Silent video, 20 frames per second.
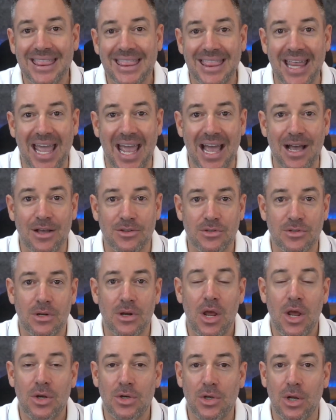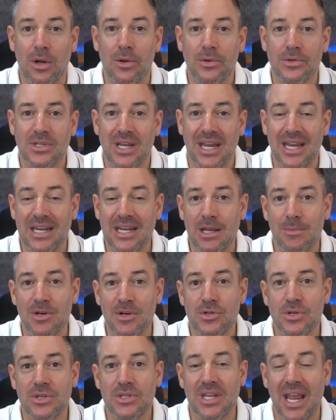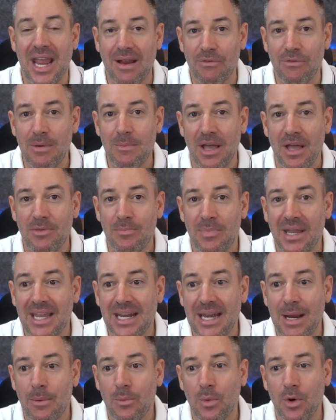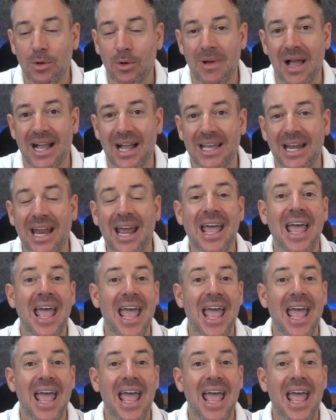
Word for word: thousand dollars in commissions every month being a network marketer,